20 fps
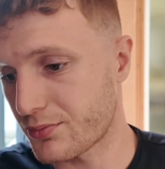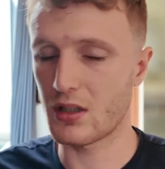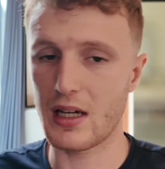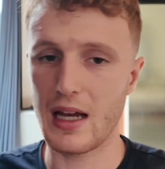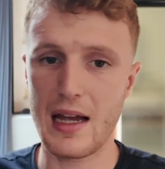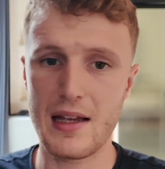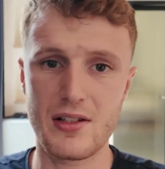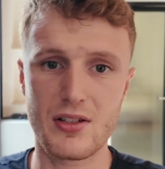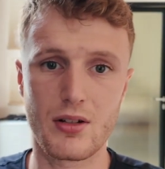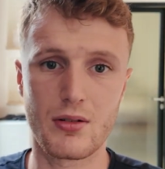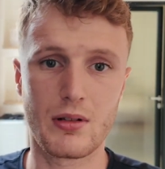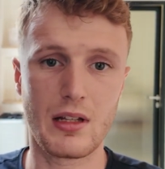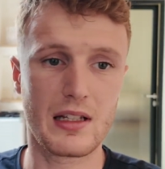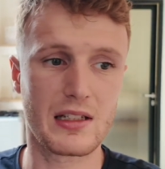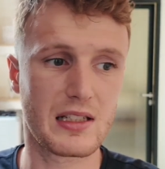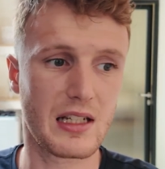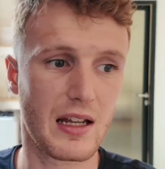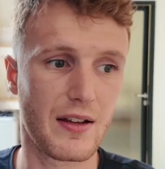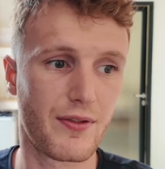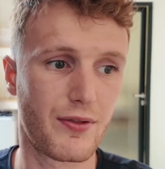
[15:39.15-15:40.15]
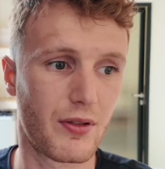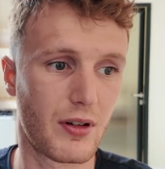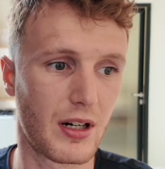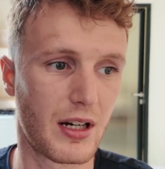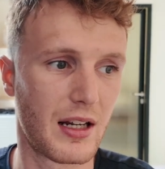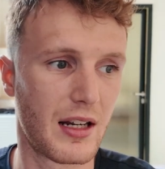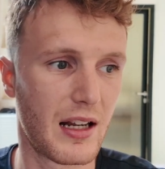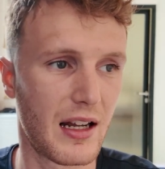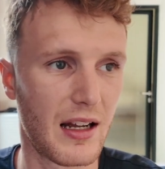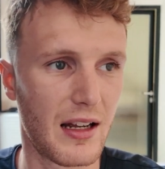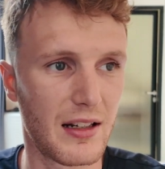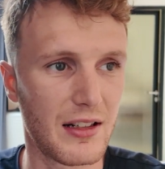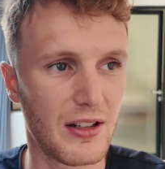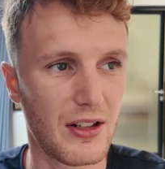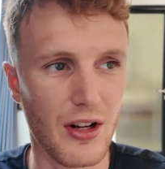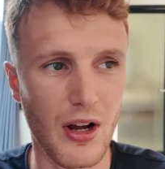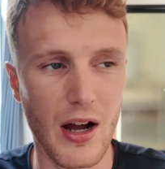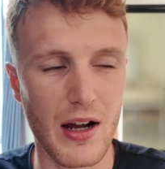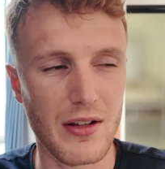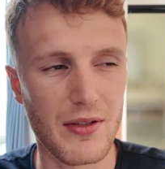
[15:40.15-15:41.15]
Okay, so let's say for, I
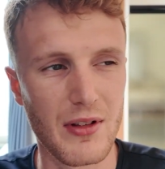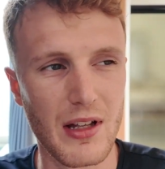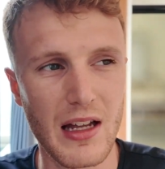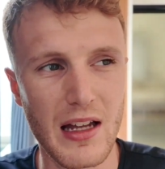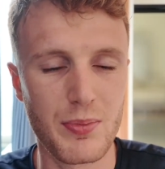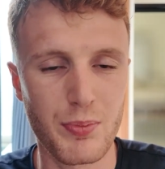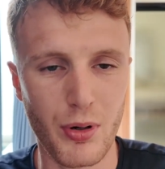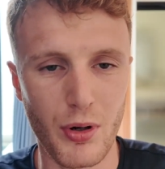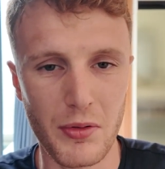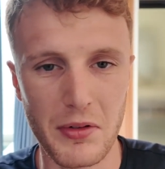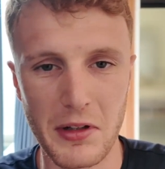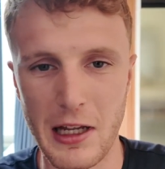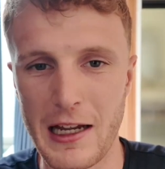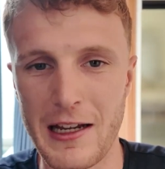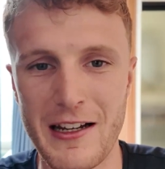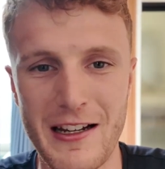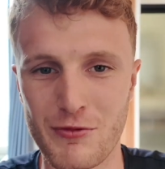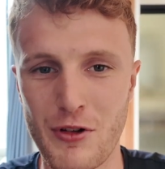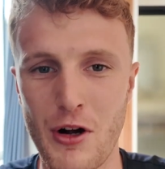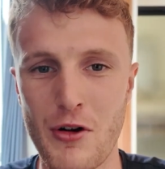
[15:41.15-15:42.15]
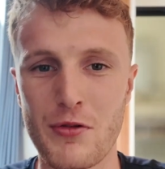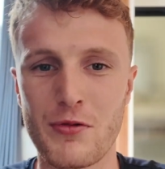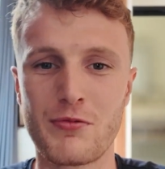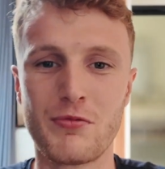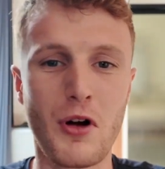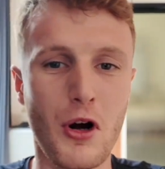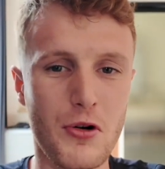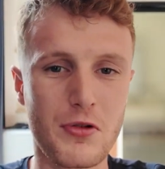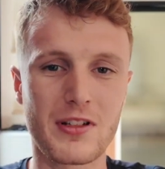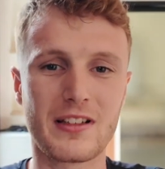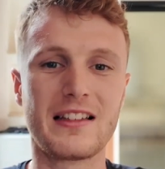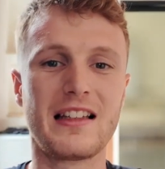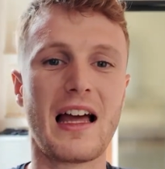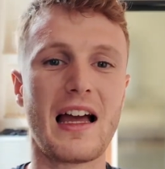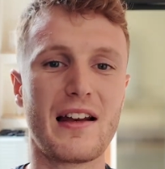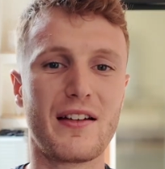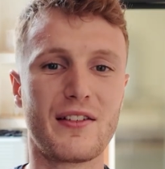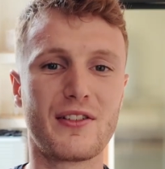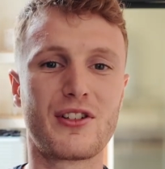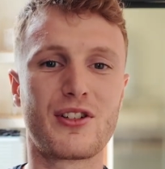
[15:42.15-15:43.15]
don't know, there's probably road and
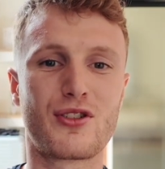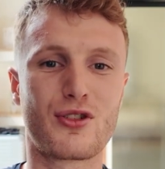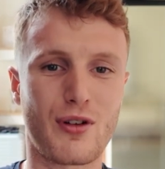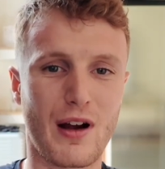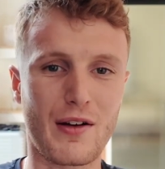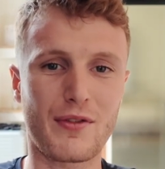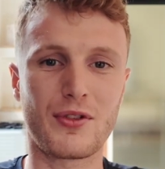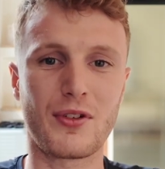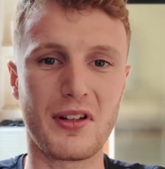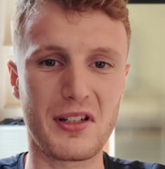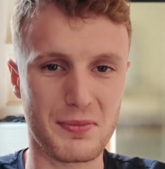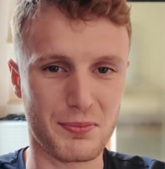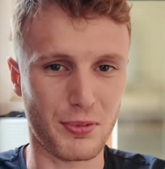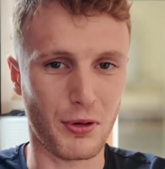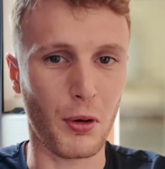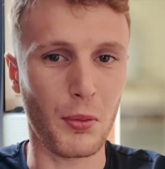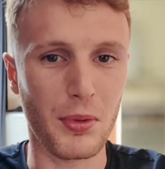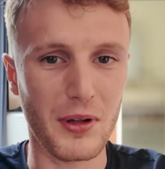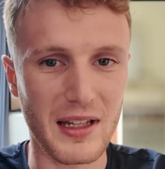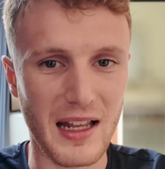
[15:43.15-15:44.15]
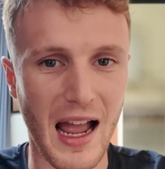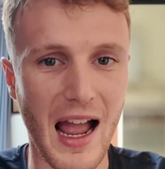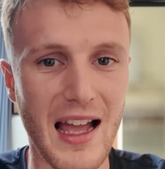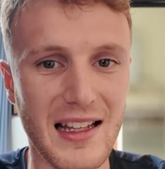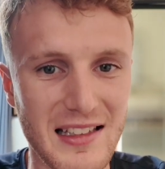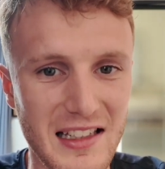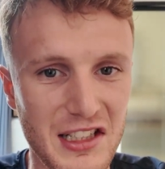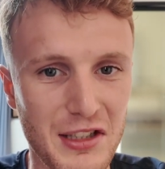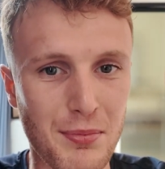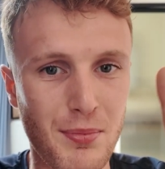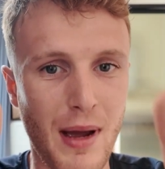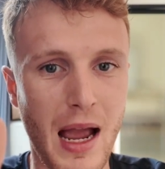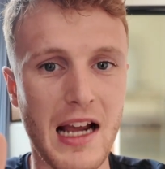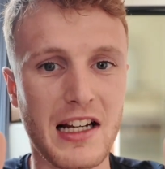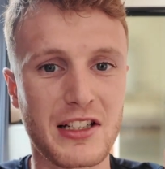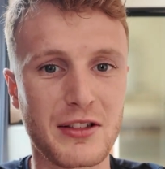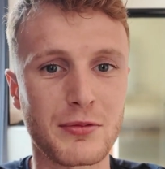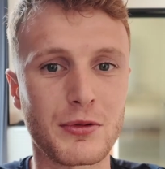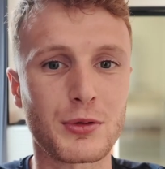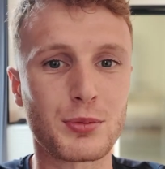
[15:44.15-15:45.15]
land travel is probably at its
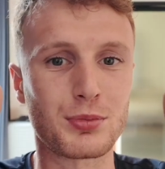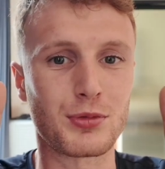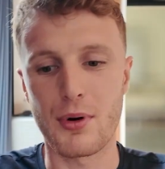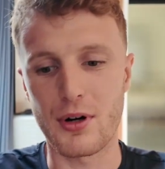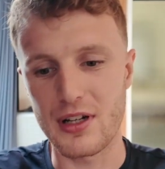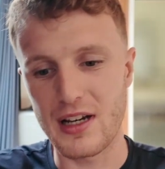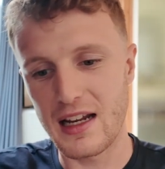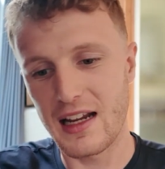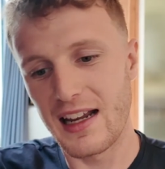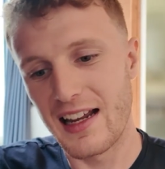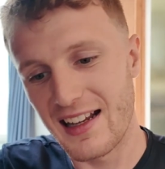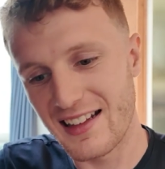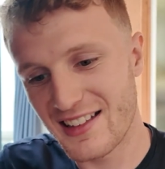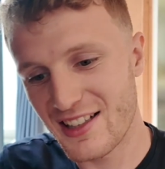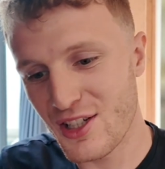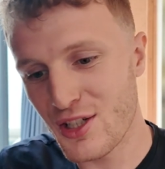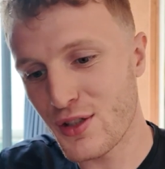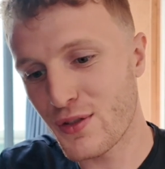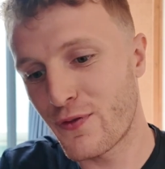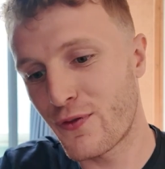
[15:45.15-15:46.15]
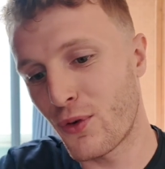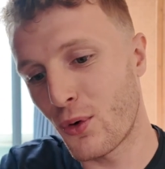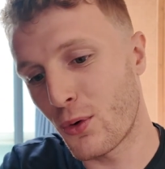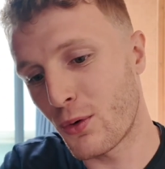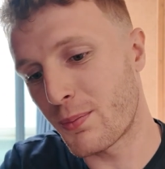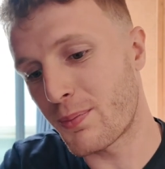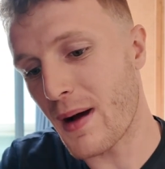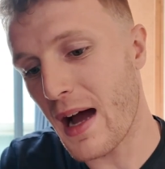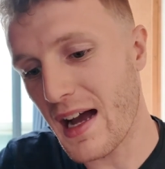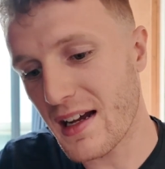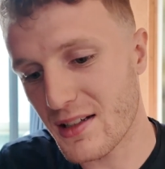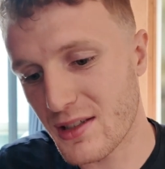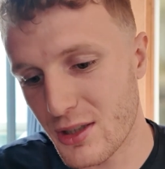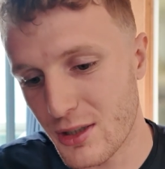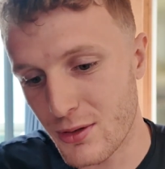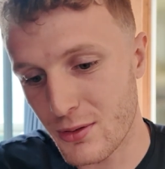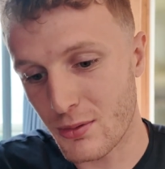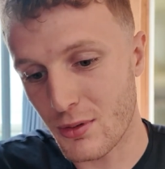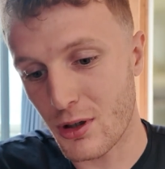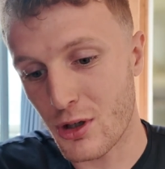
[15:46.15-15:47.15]
maximum, but it does fall back
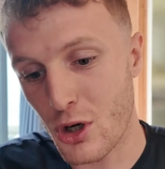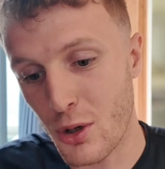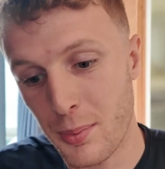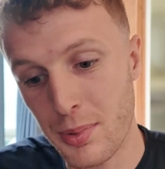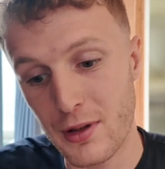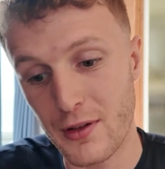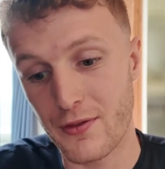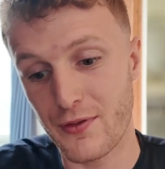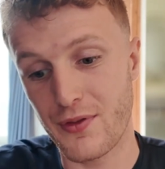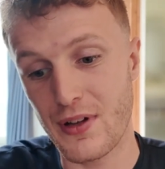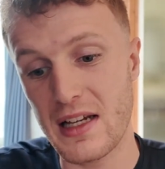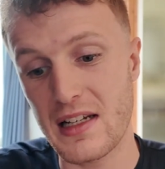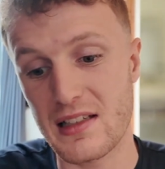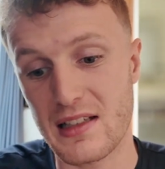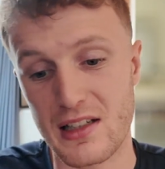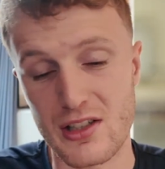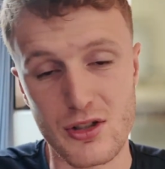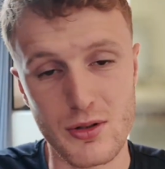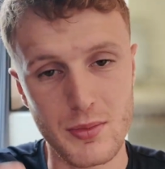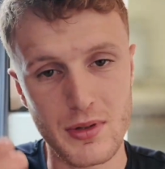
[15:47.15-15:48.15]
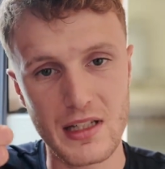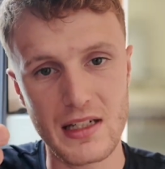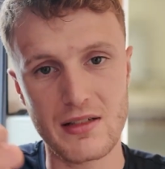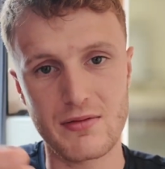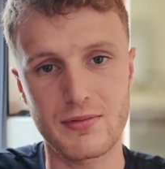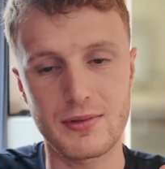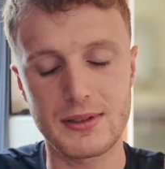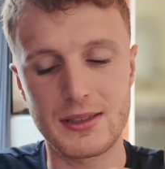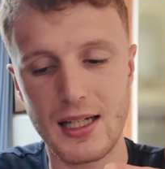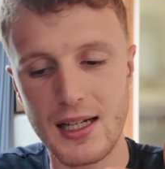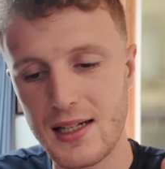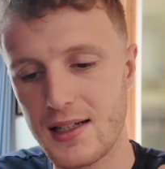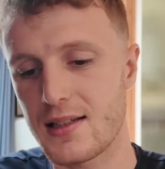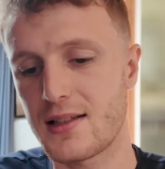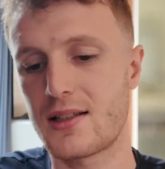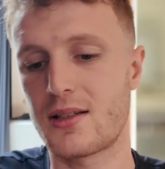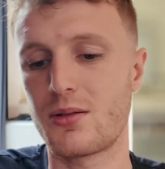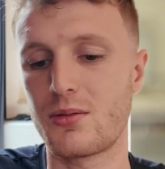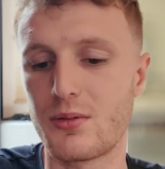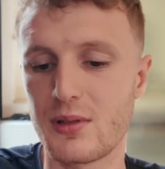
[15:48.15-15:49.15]
to a couple of things. Like some of these relate
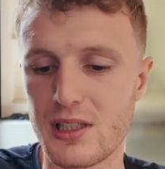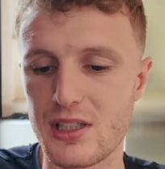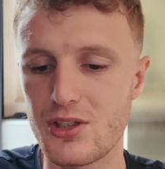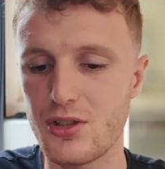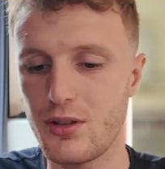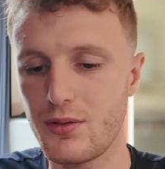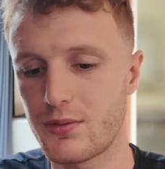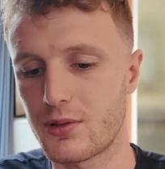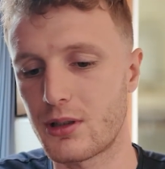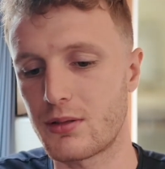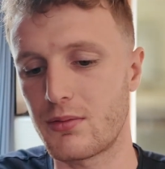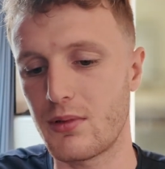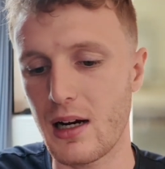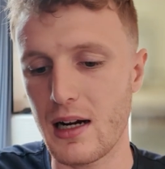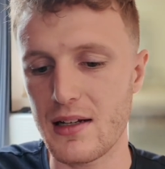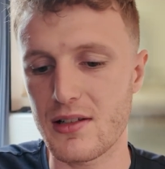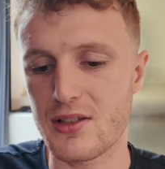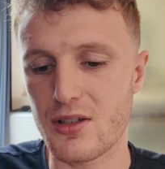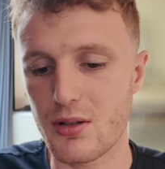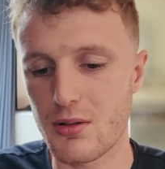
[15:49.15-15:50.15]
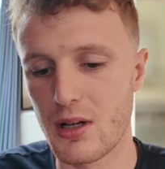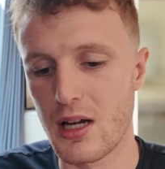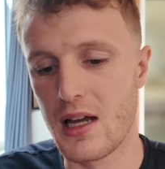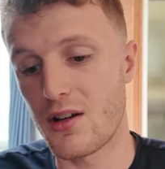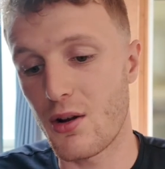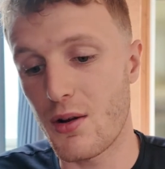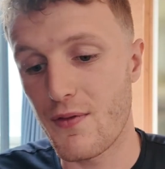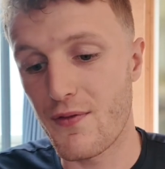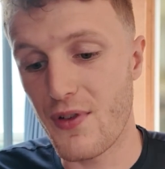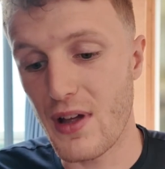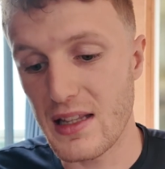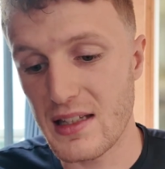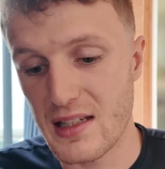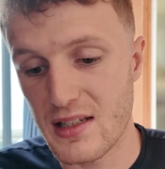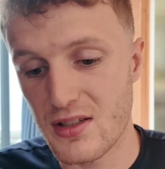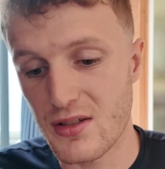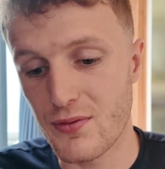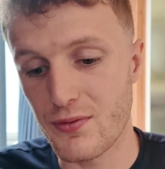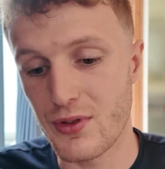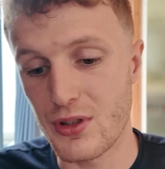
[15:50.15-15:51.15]
to each other, right? So, you know,
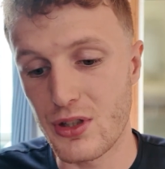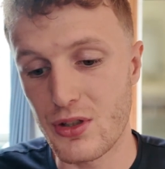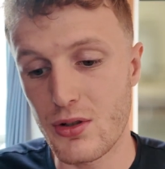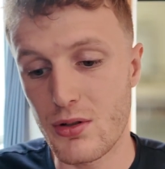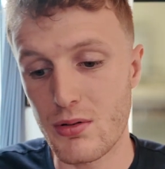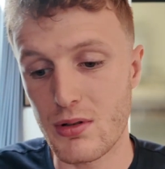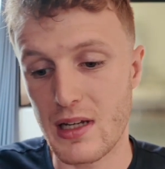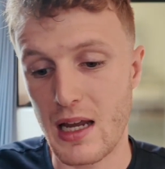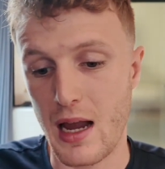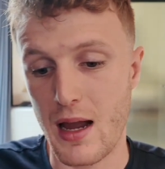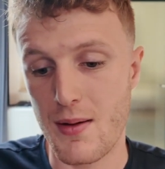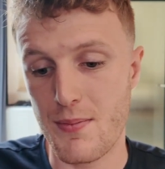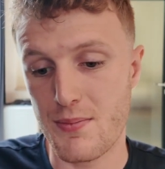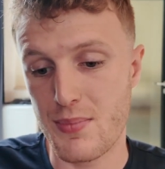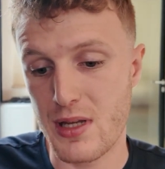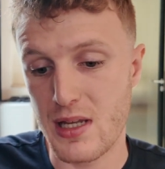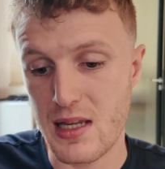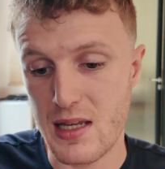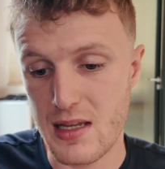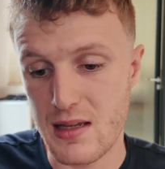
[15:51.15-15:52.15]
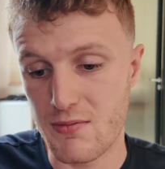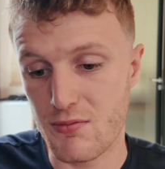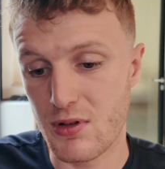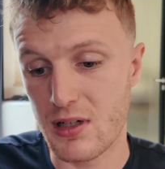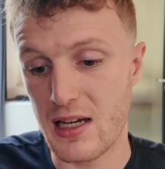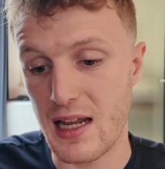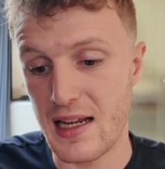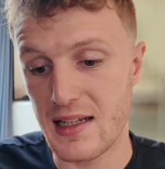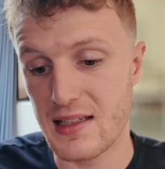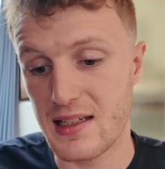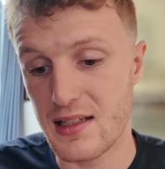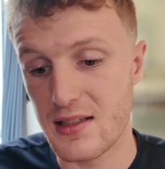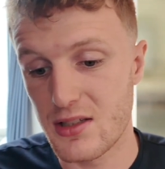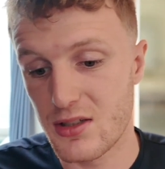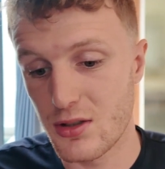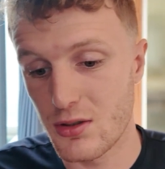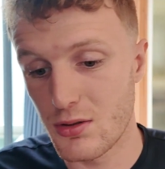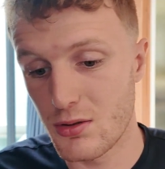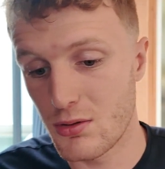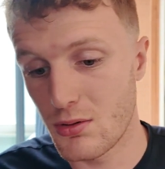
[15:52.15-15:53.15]
inventing something new can be related
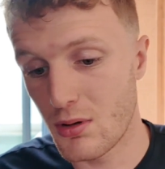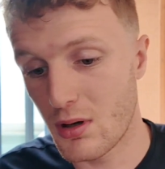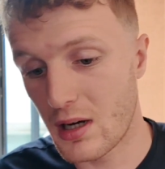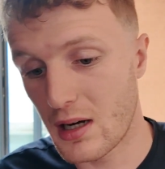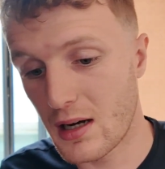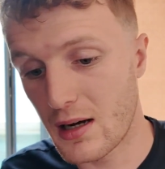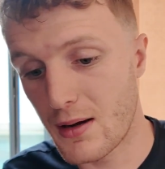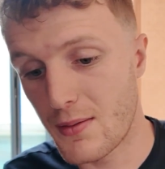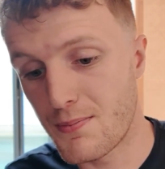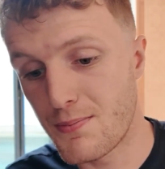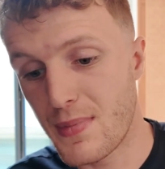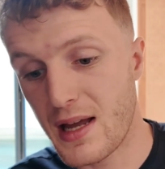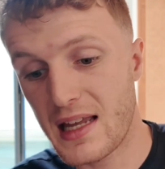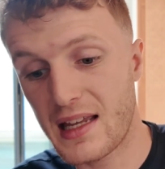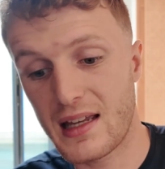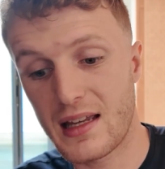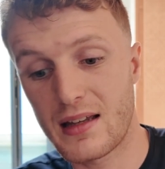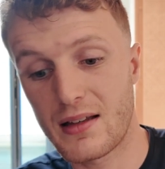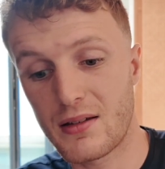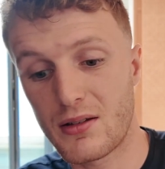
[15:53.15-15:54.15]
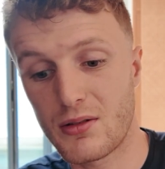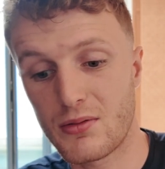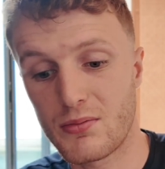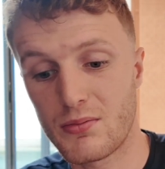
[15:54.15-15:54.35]
to making